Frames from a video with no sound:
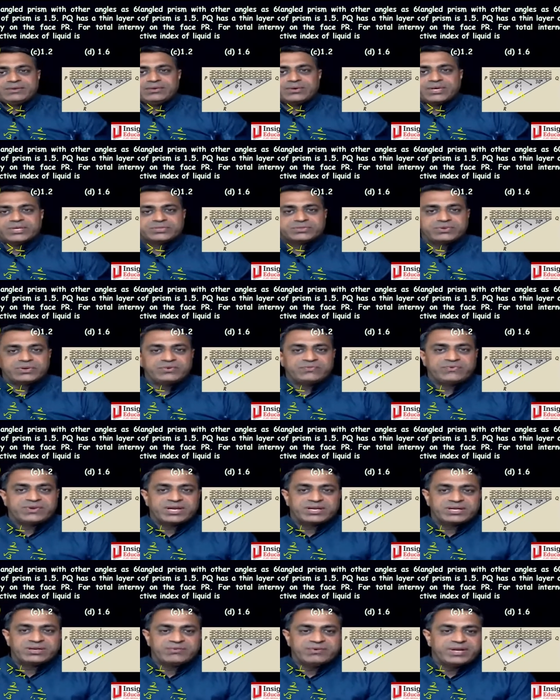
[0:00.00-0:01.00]
So
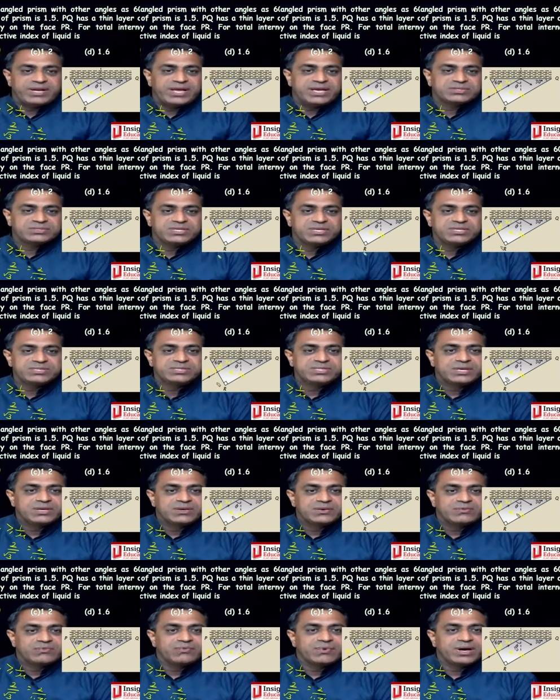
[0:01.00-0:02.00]
refractive index is
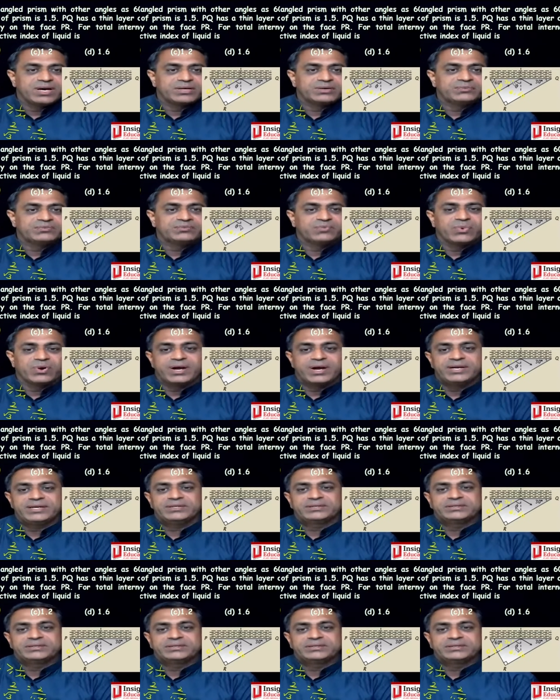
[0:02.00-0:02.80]
1.3.